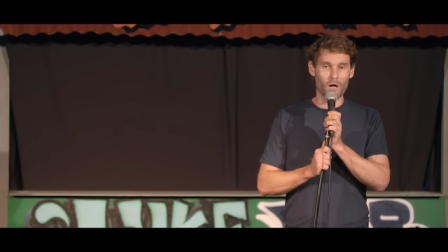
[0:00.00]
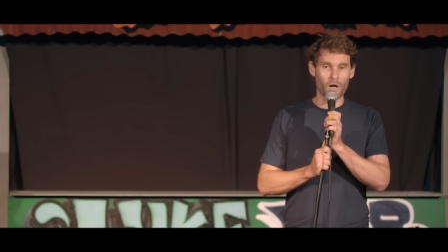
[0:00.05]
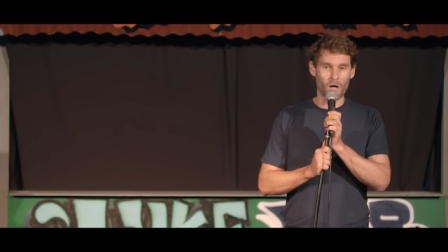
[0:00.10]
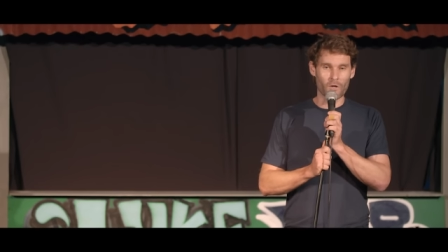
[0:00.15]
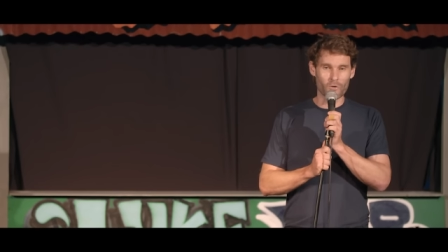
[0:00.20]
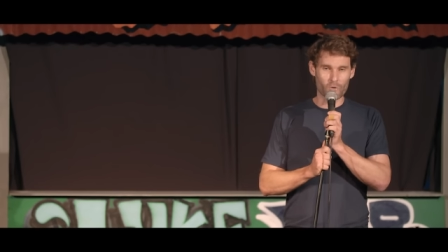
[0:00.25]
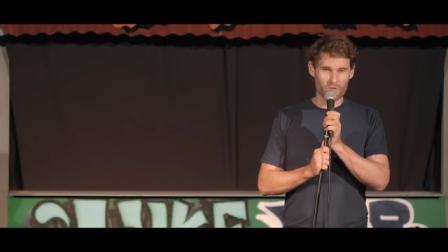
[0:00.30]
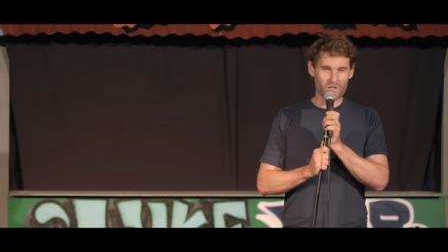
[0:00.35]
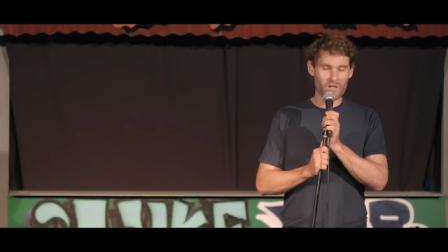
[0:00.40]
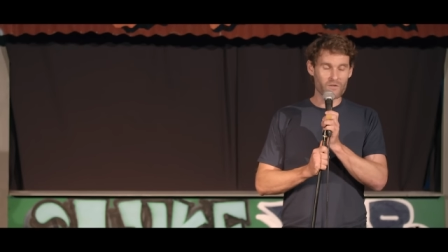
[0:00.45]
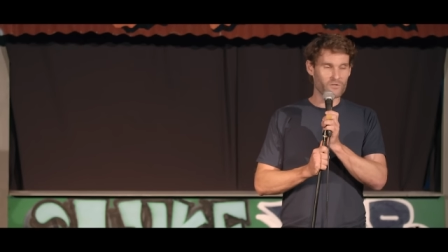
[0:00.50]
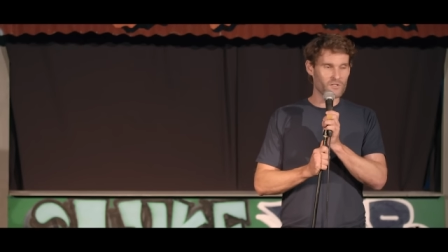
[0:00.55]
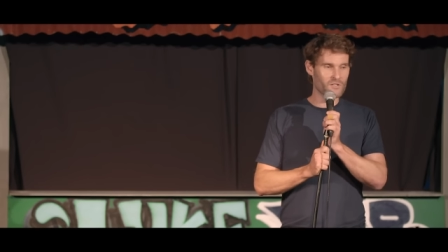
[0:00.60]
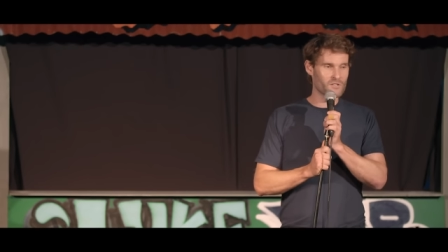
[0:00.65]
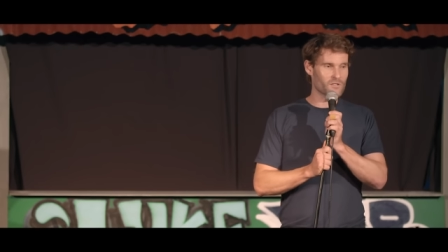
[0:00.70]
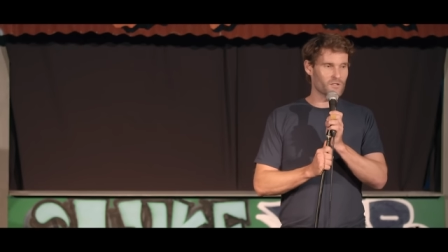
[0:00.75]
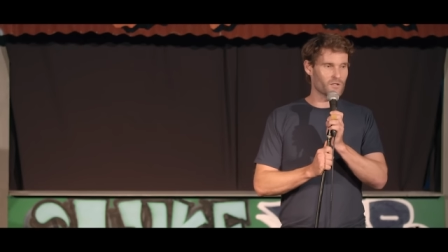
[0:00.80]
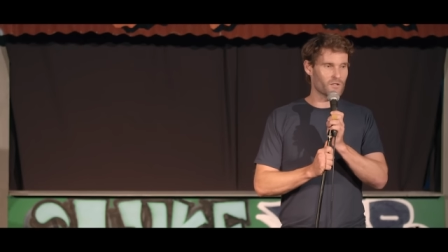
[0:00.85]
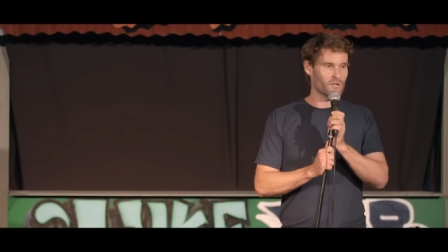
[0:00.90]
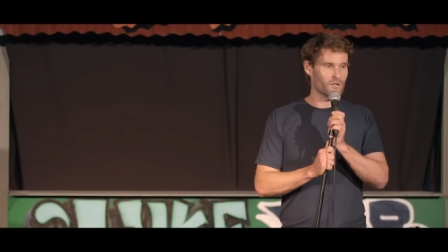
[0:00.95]
Are you leaving
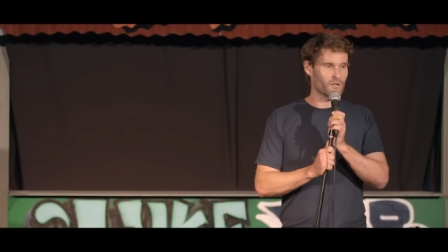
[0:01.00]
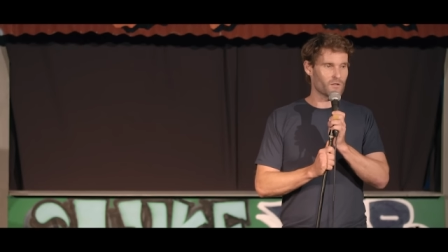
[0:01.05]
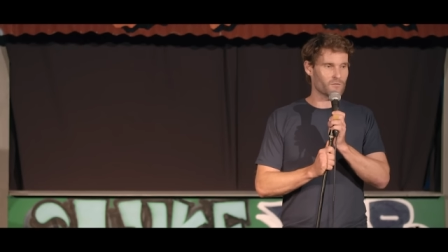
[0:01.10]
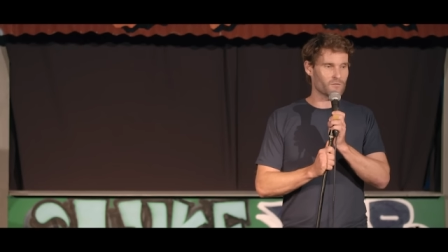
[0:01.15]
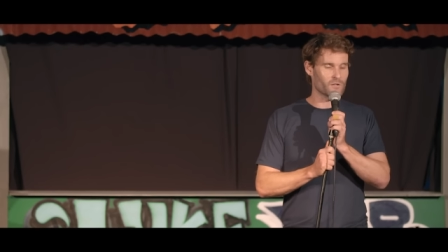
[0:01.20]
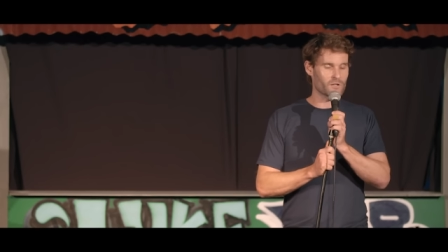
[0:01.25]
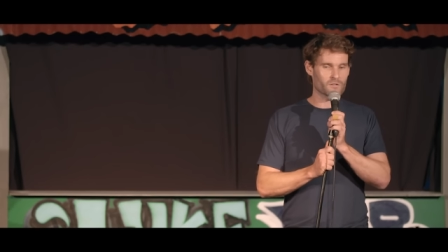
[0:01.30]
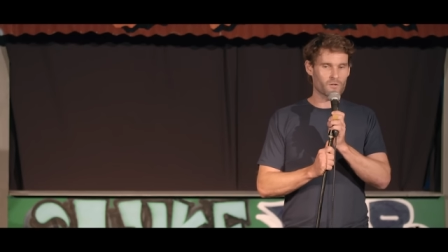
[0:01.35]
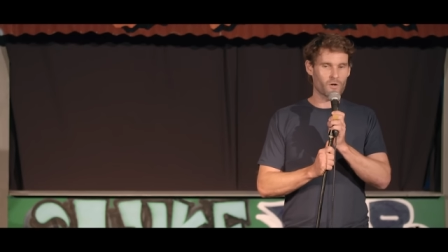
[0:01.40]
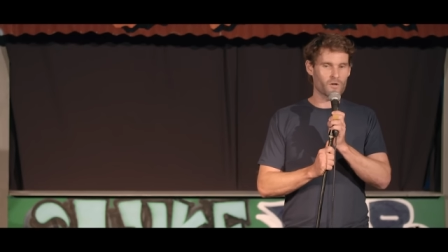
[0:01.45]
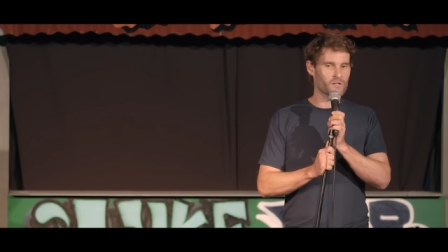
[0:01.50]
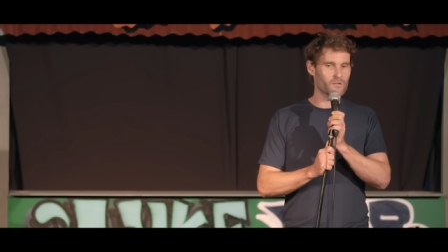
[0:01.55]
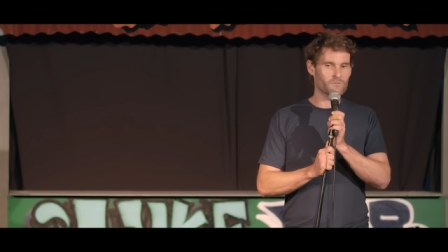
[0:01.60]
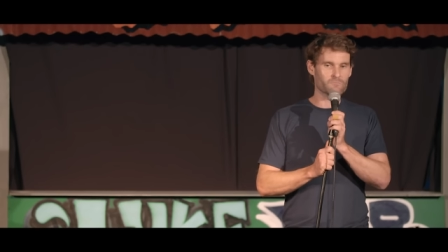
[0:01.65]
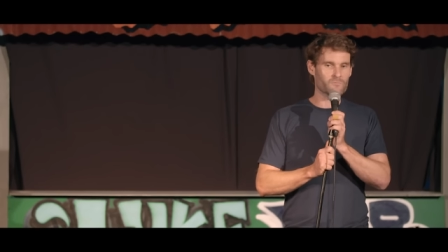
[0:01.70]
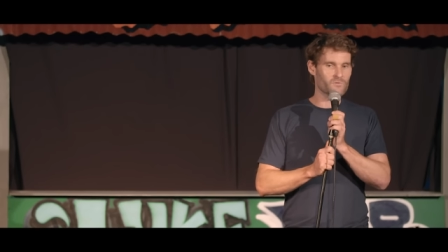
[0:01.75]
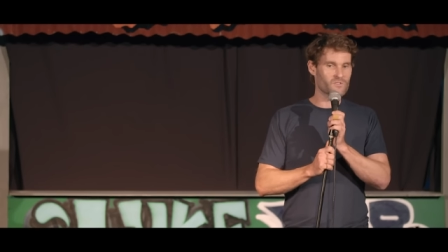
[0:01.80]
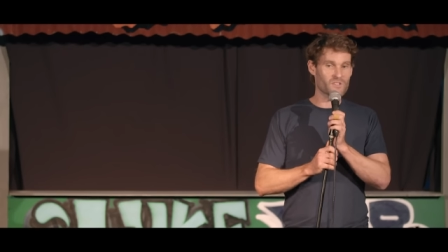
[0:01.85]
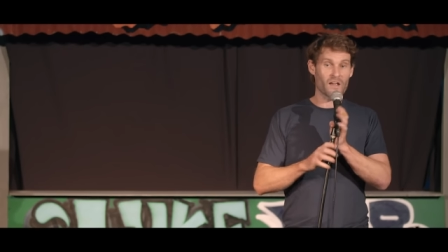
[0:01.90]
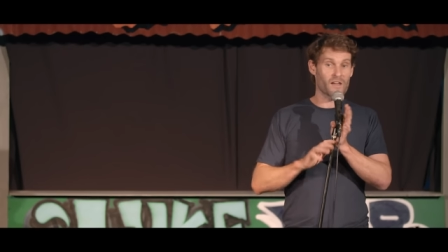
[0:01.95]
this thing here? That's, I
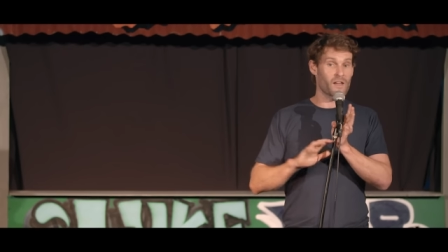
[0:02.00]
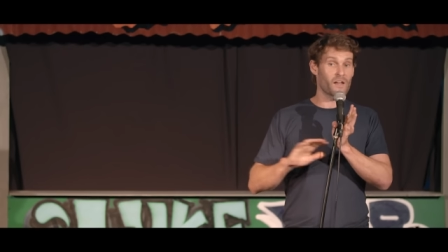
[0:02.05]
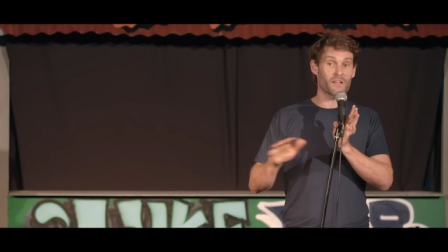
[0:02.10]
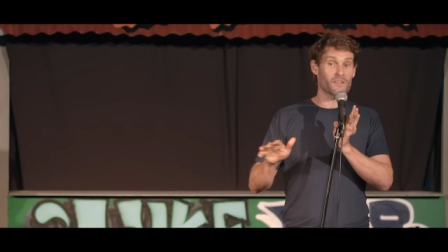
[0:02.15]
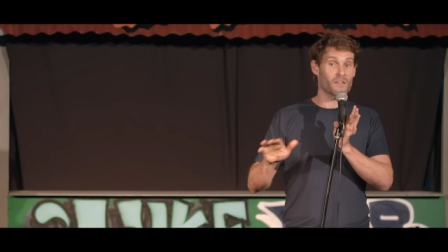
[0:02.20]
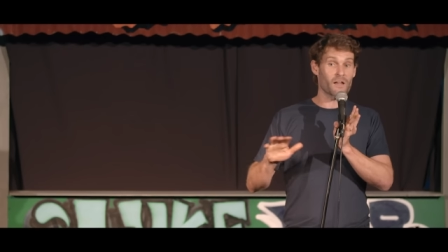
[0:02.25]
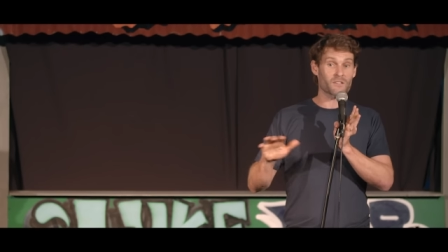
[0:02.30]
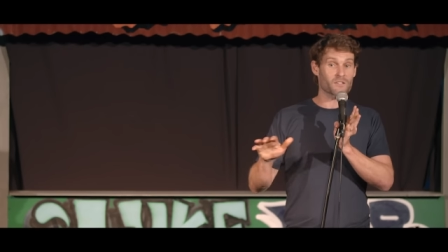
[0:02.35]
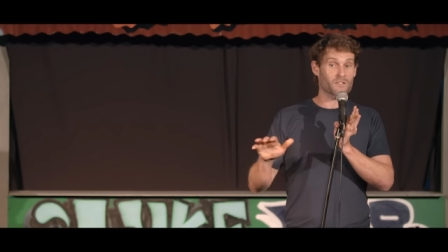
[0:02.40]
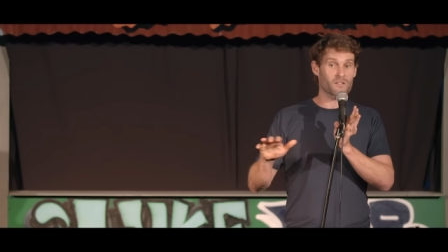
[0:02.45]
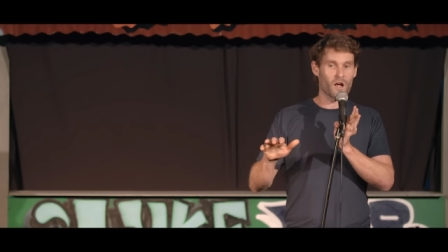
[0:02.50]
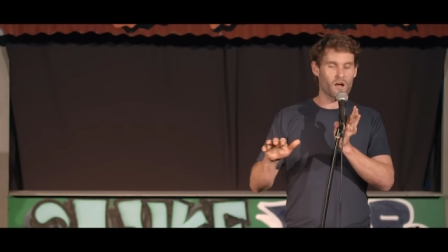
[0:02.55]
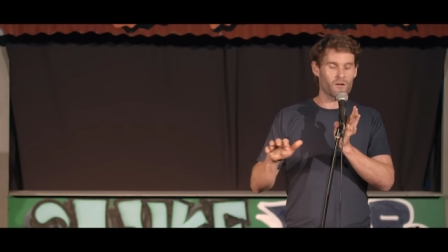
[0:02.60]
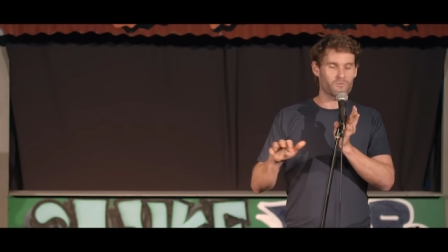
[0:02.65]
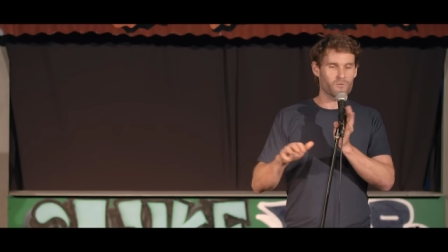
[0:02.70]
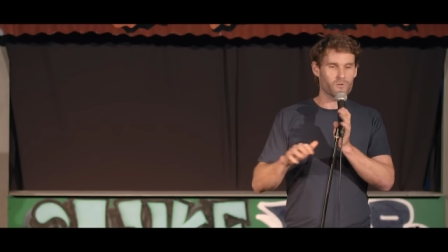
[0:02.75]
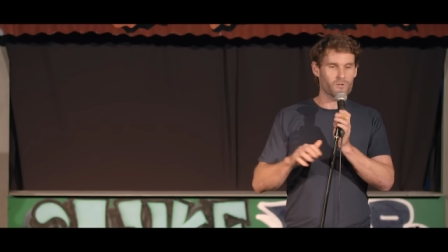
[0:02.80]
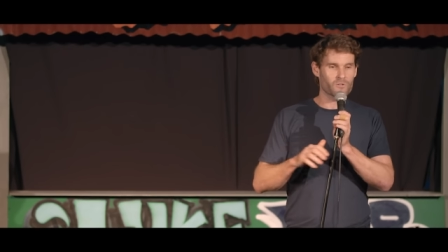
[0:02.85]
didn't say any of that stuff.